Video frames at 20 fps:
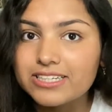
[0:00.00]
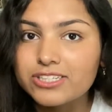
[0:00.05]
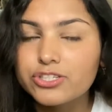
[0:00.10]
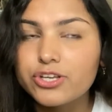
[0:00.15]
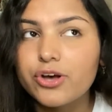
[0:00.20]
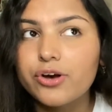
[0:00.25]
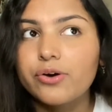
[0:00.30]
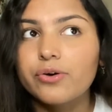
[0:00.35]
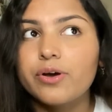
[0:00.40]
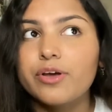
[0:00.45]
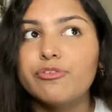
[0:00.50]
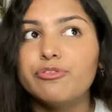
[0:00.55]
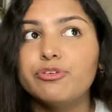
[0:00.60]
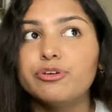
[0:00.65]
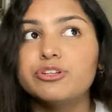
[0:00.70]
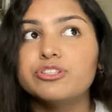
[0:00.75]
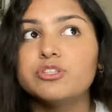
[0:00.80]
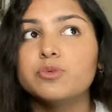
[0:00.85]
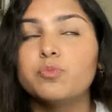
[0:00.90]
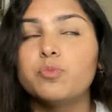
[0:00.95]
So if
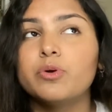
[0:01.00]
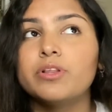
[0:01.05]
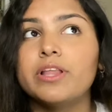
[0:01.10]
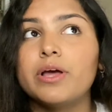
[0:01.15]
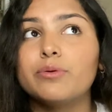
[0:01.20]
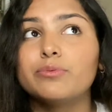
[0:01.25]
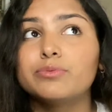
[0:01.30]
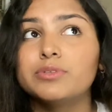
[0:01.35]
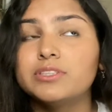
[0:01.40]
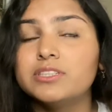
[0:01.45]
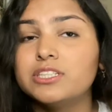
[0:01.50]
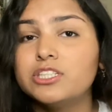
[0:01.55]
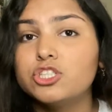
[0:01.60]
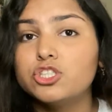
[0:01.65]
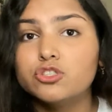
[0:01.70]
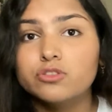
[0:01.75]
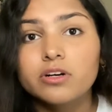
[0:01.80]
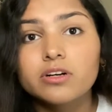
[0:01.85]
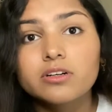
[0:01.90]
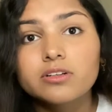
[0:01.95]
you're someone that really
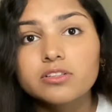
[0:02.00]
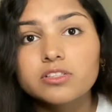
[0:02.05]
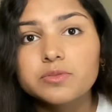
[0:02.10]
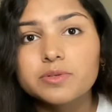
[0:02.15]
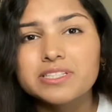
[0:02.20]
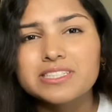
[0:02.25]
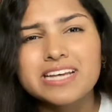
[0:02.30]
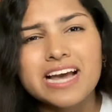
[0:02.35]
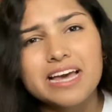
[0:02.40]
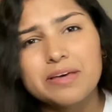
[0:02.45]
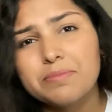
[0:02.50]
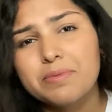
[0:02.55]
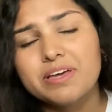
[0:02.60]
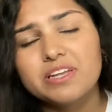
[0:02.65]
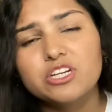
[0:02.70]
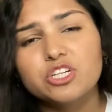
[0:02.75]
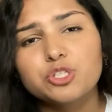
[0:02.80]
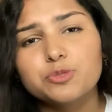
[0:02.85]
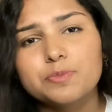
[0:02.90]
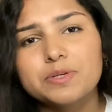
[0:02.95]
struggles with time
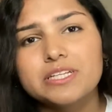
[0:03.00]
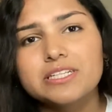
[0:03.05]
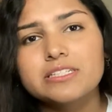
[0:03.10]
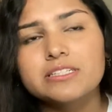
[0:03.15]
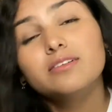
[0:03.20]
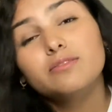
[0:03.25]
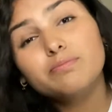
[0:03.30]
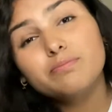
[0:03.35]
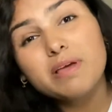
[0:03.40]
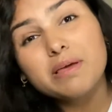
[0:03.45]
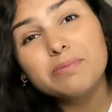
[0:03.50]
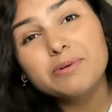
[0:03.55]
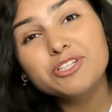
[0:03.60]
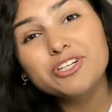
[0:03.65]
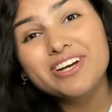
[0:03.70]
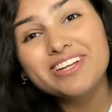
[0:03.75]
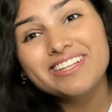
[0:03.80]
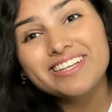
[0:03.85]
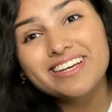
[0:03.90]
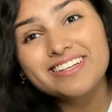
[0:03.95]
management, maybe
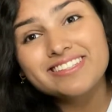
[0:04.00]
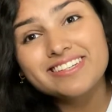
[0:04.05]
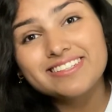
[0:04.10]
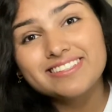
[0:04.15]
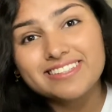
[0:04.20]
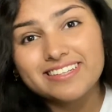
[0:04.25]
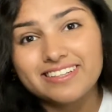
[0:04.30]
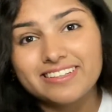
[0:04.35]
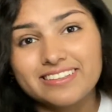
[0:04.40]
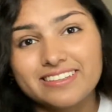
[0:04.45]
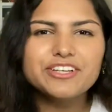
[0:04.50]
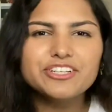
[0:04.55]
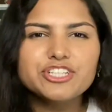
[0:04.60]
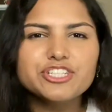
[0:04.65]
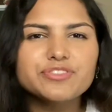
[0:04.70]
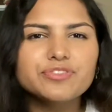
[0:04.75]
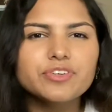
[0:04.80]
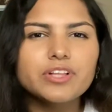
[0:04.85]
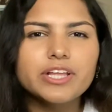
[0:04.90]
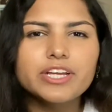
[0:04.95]
try the SAT. I think
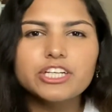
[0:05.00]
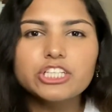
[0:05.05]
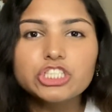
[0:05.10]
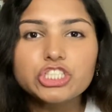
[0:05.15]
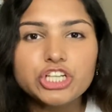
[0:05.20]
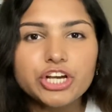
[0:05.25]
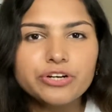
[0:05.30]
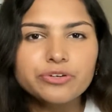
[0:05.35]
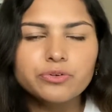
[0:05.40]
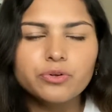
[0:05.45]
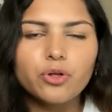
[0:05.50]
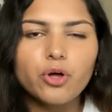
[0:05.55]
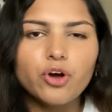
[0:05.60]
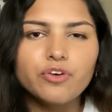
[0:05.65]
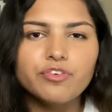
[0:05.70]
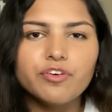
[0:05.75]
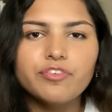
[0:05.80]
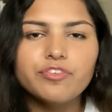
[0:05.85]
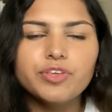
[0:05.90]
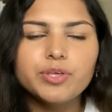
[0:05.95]
just for like a general
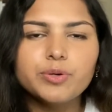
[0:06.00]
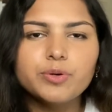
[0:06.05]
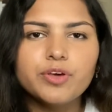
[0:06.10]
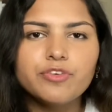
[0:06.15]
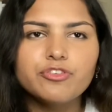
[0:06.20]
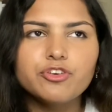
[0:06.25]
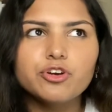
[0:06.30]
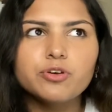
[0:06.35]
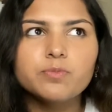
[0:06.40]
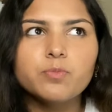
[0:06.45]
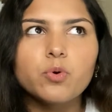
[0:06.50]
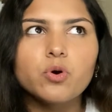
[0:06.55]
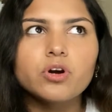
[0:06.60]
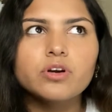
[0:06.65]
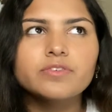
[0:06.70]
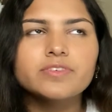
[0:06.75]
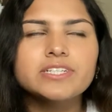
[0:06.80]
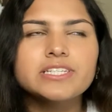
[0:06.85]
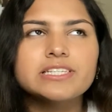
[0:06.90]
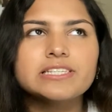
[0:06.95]
overview, if you're
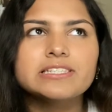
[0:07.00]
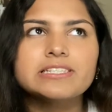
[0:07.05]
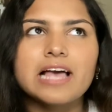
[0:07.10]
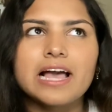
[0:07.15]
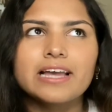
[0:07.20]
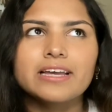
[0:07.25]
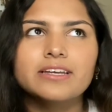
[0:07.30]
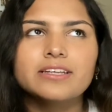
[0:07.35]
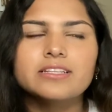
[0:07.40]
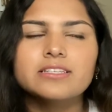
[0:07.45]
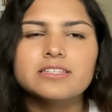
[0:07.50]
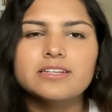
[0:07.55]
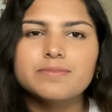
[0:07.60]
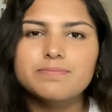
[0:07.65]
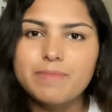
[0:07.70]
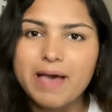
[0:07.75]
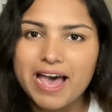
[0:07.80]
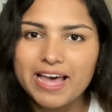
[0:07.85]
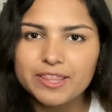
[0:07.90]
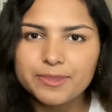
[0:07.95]
more of a science
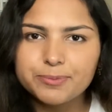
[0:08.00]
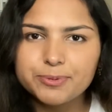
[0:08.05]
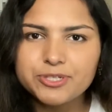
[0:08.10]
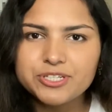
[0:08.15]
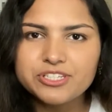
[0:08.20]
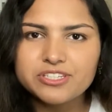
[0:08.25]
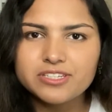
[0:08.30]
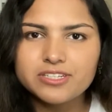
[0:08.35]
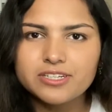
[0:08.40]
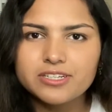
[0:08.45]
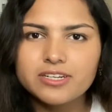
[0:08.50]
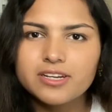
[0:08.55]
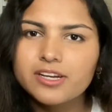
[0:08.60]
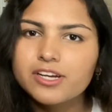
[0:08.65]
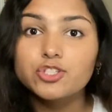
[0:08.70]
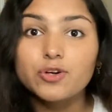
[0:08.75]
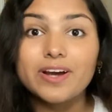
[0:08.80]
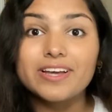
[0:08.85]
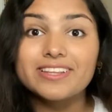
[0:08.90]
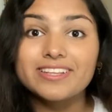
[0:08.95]
and math person,
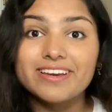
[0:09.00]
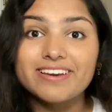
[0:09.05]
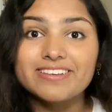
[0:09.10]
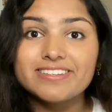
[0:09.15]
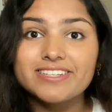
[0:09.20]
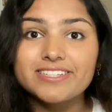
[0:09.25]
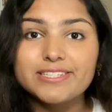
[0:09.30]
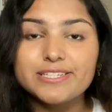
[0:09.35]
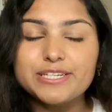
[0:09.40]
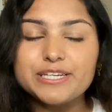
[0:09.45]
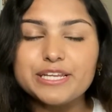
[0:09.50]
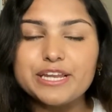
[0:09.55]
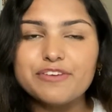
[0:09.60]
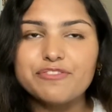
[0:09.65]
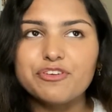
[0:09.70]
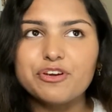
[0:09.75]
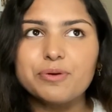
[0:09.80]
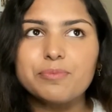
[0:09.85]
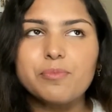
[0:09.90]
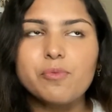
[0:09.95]
try the ACT. And
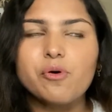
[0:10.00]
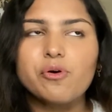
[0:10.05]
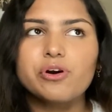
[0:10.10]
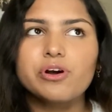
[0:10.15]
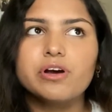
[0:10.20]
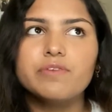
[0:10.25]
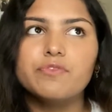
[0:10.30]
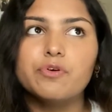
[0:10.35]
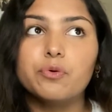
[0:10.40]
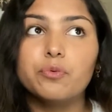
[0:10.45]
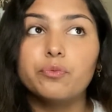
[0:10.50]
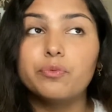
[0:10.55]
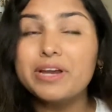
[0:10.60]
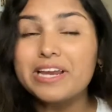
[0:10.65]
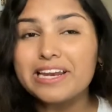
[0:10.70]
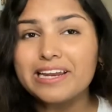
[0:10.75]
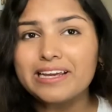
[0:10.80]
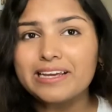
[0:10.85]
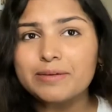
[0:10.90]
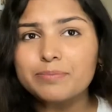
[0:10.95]
if you're more of a
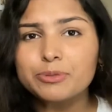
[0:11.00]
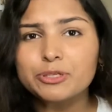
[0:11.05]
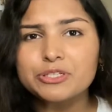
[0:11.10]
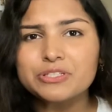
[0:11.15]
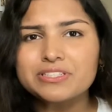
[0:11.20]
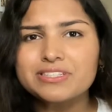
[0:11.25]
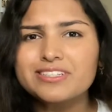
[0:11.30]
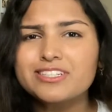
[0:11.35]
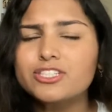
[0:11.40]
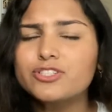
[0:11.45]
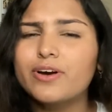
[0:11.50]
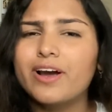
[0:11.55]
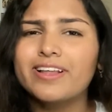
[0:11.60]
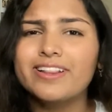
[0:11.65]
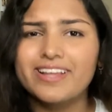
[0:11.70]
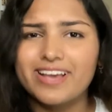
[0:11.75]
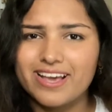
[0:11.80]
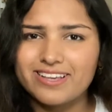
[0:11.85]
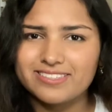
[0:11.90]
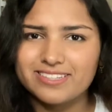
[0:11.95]
reading person, try
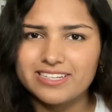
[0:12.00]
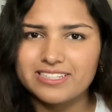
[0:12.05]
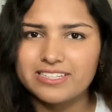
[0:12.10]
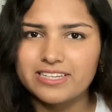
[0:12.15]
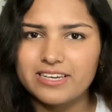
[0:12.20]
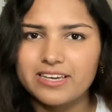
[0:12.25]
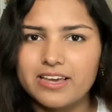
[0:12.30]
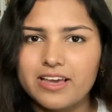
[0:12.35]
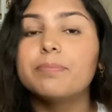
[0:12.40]
the SAT.